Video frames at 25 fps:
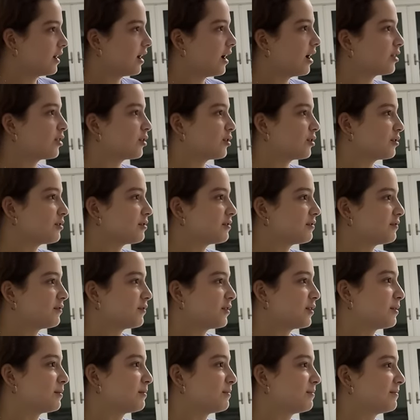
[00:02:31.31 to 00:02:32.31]
I thought they were
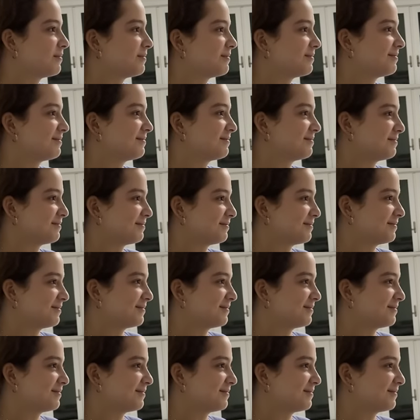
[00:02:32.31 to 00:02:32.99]
from. No.